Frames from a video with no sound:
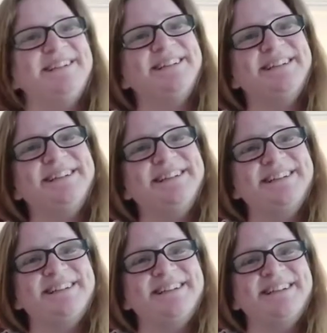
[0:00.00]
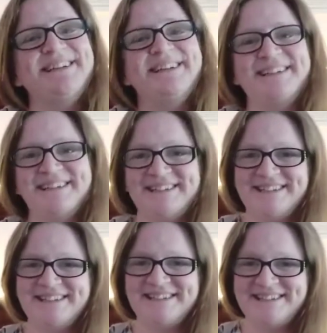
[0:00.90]

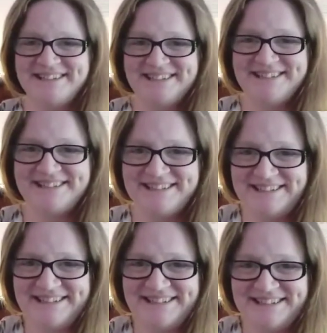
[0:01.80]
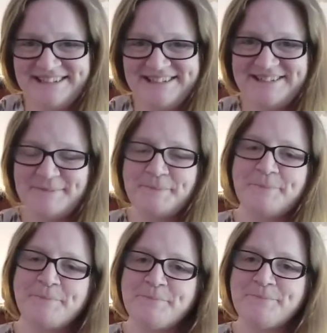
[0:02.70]

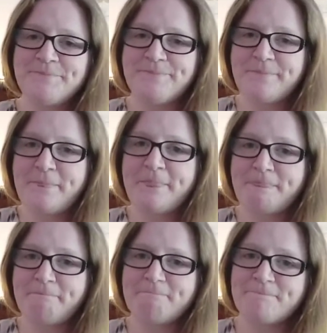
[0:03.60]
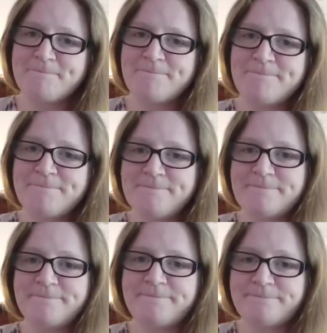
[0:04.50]

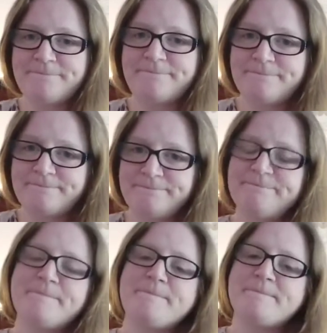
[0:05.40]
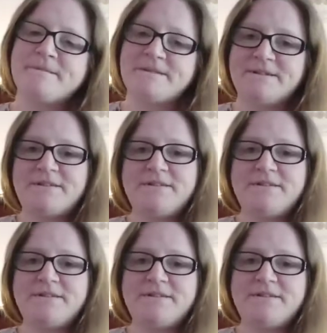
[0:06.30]
Nothing is said.